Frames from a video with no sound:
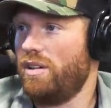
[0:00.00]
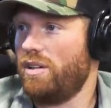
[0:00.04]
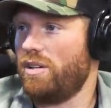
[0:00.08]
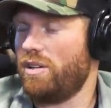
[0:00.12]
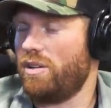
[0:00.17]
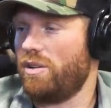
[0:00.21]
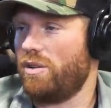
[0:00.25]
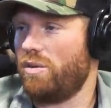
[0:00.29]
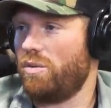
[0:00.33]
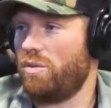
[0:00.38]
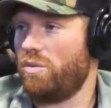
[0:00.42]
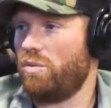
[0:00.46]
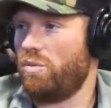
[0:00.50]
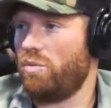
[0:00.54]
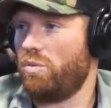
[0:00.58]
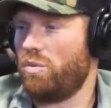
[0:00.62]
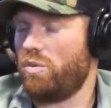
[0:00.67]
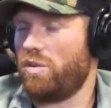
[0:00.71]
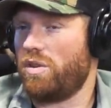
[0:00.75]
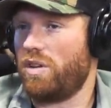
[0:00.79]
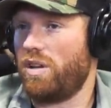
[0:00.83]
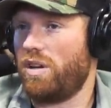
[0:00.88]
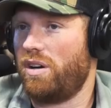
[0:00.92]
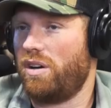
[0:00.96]
you know,
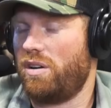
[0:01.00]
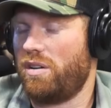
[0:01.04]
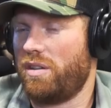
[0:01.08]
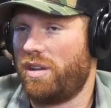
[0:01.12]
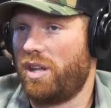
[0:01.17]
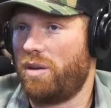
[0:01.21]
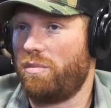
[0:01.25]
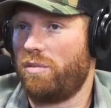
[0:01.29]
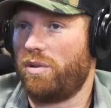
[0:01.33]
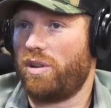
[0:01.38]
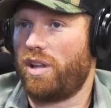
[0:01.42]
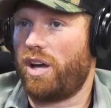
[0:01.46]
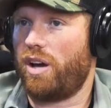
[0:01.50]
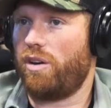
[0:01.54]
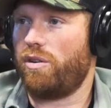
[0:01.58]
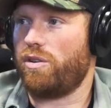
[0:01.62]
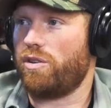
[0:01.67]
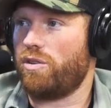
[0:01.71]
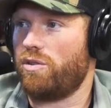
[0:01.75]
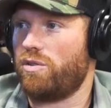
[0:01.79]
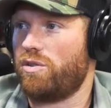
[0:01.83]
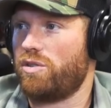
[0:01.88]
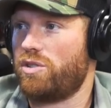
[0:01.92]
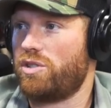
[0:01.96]
they're them
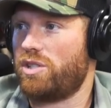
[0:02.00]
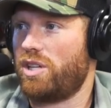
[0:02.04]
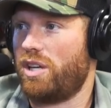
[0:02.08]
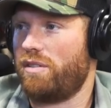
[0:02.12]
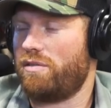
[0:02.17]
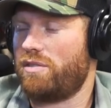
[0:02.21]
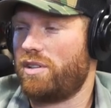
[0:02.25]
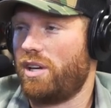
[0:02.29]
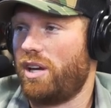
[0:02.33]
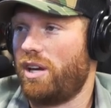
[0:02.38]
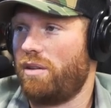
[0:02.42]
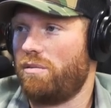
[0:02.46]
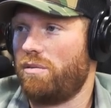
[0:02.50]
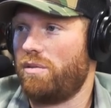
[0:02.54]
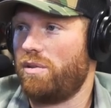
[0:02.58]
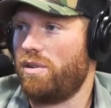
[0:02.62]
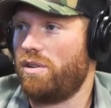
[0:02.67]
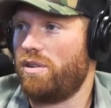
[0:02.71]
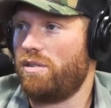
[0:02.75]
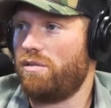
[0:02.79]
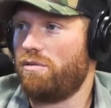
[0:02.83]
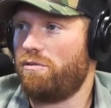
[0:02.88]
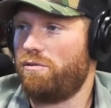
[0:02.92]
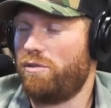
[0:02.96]
allowing you to save time
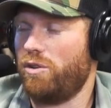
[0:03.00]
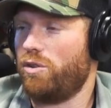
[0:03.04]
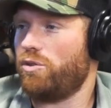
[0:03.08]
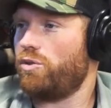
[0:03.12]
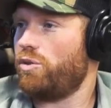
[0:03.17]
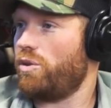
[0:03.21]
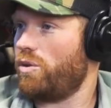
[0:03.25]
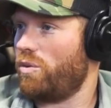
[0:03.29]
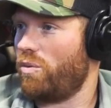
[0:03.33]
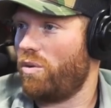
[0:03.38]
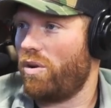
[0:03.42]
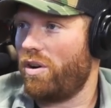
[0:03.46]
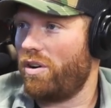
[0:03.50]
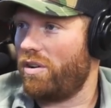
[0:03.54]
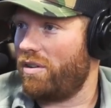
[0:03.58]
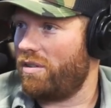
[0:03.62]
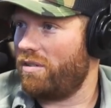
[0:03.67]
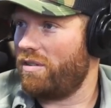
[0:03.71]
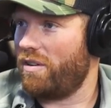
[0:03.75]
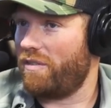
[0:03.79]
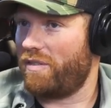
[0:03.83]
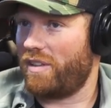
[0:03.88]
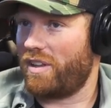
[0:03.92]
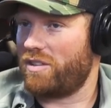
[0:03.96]
filtering
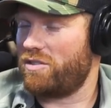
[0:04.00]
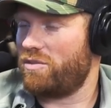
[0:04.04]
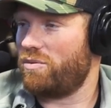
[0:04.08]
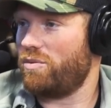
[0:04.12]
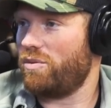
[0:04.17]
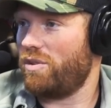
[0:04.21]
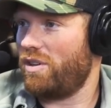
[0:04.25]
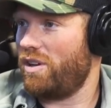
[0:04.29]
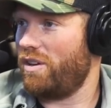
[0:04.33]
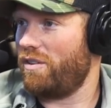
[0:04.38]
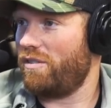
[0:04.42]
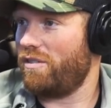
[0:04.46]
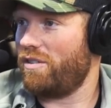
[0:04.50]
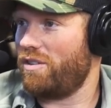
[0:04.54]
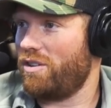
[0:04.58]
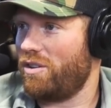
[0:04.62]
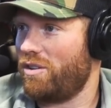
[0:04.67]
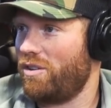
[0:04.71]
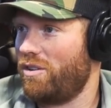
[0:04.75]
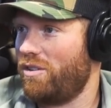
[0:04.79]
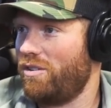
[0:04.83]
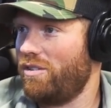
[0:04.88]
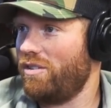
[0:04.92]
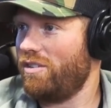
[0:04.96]
water. If that's mm-hmm. if,
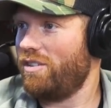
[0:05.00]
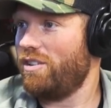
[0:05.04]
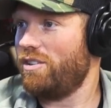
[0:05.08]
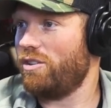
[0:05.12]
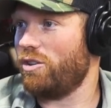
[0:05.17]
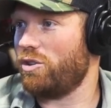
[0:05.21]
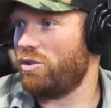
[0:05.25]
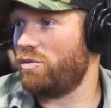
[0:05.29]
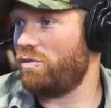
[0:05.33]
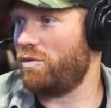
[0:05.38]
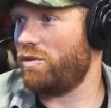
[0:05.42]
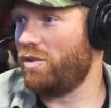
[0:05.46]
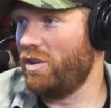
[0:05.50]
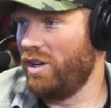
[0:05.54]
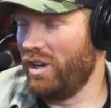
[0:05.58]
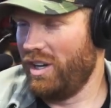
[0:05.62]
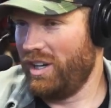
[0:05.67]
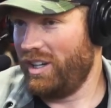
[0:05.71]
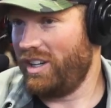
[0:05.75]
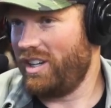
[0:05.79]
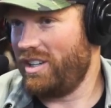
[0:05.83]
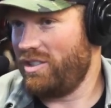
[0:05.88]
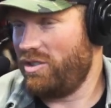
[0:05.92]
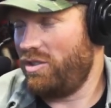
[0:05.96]
you know, because
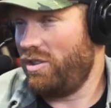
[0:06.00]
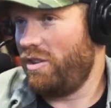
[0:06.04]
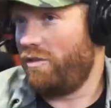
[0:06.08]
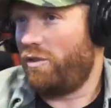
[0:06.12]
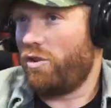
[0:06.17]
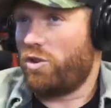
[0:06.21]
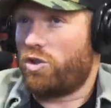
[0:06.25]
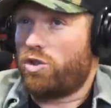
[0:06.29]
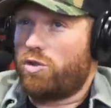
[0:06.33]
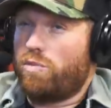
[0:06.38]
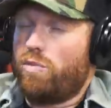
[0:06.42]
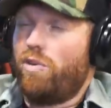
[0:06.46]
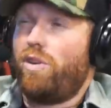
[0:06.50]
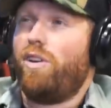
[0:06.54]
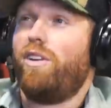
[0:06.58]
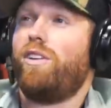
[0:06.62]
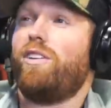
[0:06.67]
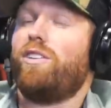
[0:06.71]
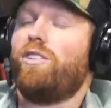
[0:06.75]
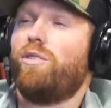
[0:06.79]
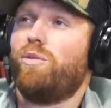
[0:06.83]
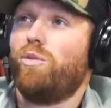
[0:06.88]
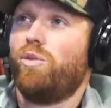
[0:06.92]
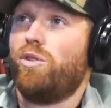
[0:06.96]
mm-hmm. if you're
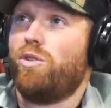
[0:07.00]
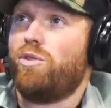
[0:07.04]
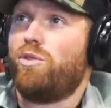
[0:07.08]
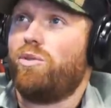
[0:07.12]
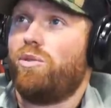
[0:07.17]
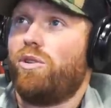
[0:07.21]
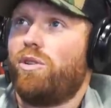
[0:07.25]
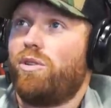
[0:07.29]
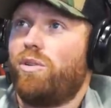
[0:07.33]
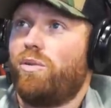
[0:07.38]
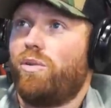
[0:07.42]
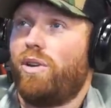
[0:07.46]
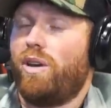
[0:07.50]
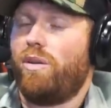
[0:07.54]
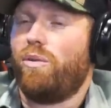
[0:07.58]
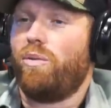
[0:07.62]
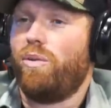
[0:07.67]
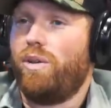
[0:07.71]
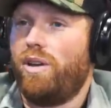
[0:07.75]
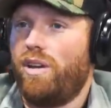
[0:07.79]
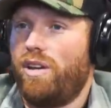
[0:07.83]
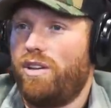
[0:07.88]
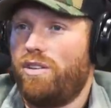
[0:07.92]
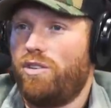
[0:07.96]
smart and you're really doing it the right
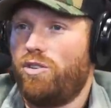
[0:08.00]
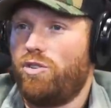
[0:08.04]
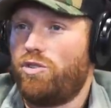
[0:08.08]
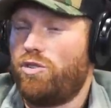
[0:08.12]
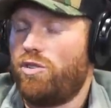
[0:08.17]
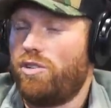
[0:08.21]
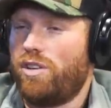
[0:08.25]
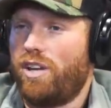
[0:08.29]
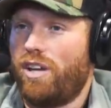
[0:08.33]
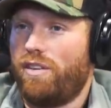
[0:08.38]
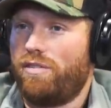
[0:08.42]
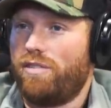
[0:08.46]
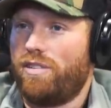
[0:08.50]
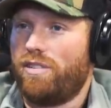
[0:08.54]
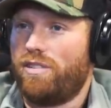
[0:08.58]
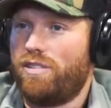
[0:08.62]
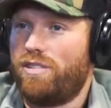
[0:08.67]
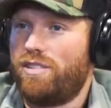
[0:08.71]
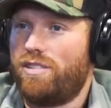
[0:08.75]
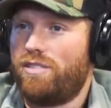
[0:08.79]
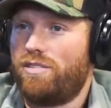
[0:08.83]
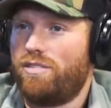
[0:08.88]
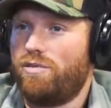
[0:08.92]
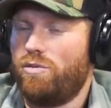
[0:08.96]
way, you shouldn't have to
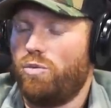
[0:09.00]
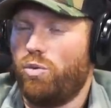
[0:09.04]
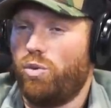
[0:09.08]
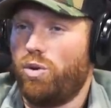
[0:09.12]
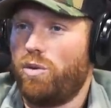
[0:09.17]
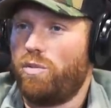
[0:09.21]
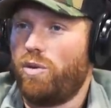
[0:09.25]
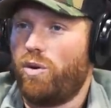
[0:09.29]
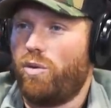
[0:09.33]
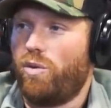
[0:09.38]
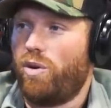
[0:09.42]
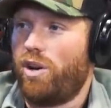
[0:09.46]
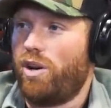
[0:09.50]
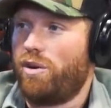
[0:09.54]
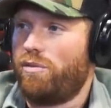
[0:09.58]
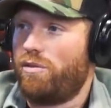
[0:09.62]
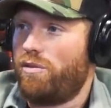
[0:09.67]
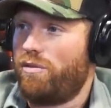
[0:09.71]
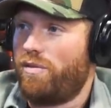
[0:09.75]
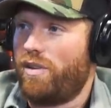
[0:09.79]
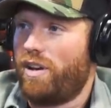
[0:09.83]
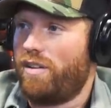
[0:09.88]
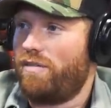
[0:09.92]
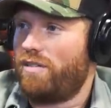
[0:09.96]
worry about water
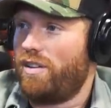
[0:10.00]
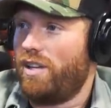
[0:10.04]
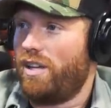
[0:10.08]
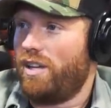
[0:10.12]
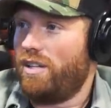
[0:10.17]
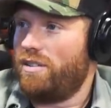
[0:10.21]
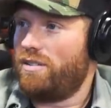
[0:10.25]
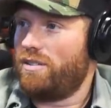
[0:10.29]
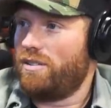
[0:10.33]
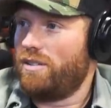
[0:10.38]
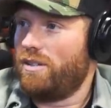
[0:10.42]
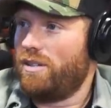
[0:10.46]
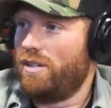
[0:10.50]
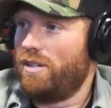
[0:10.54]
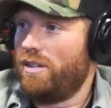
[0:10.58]
for five days.